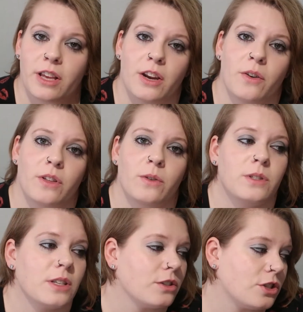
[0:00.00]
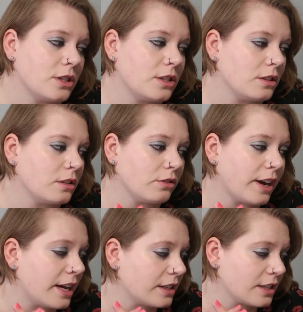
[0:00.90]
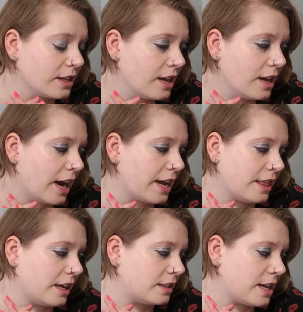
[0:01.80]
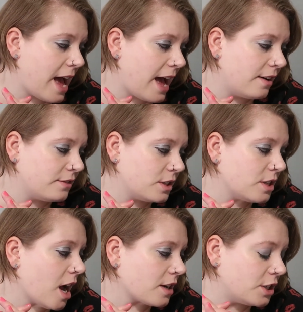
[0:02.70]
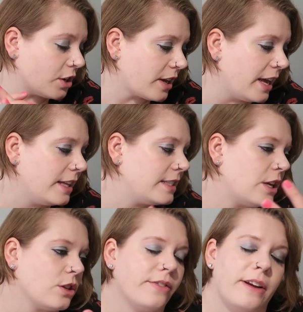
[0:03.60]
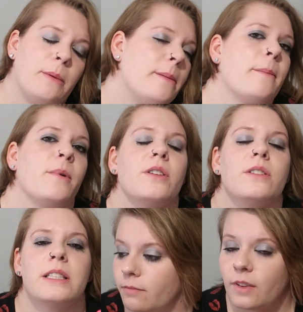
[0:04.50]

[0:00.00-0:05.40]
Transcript: You know, those are just great, I think, to have to talk to your kids and other family members.